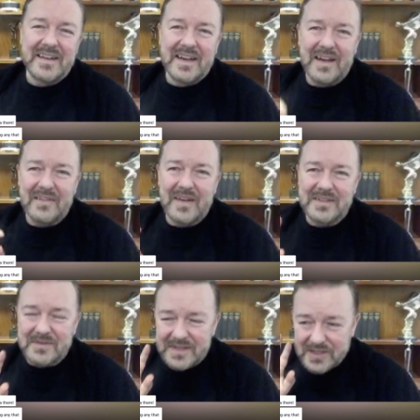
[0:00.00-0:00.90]
of
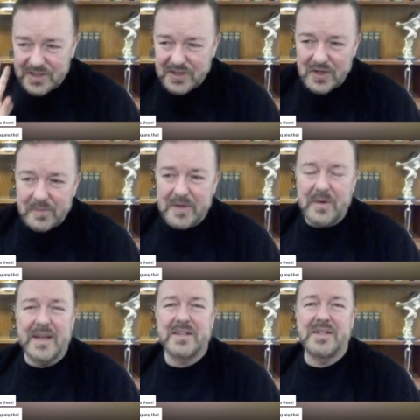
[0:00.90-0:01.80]
answering stupid
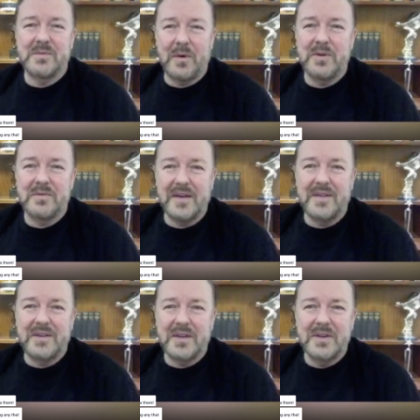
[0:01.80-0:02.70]
questions, what would you rather
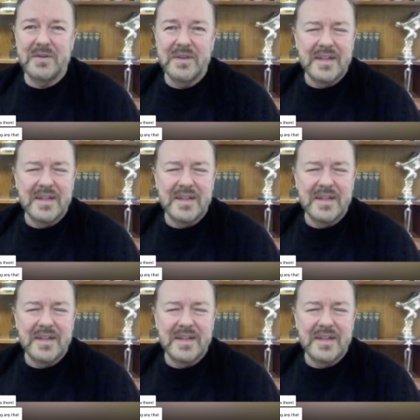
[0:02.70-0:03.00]
do?